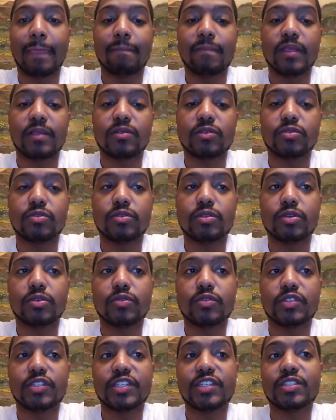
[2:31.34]

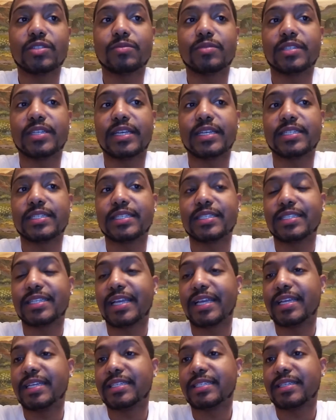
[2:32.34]
So system testing
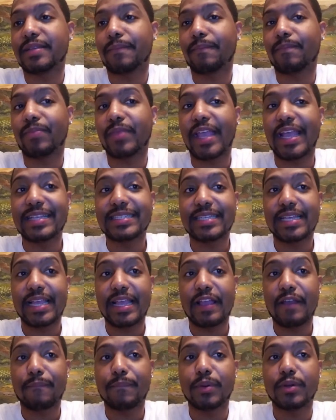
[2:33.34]
takes as it
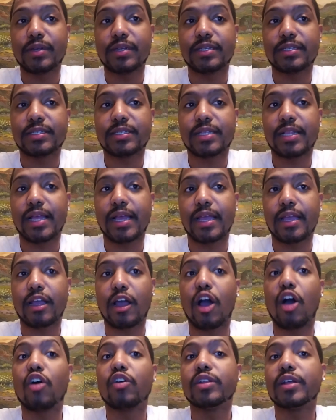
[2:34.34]
inputs
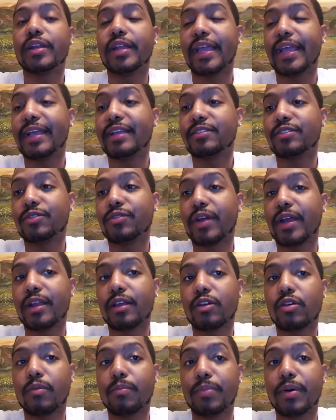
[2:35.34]
all of the
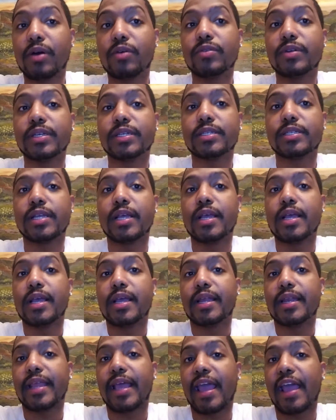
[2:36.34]
integrated components
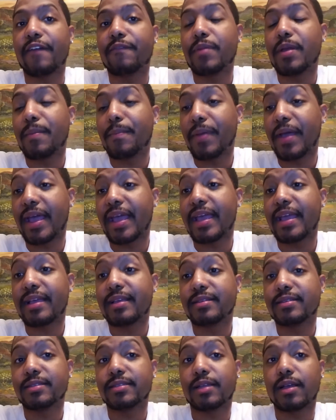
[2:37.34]
that have been
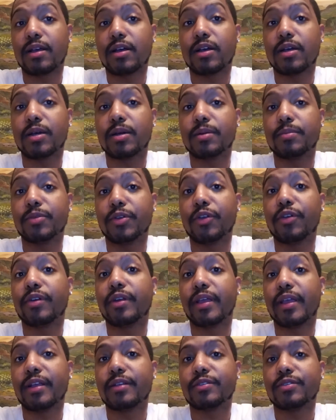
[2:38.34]
passed during
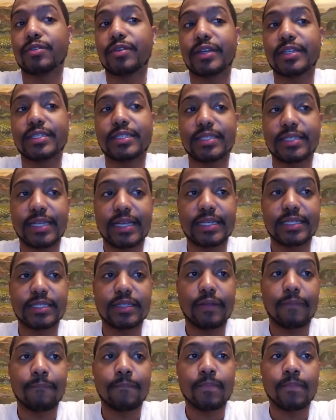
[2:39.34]
the integration testing.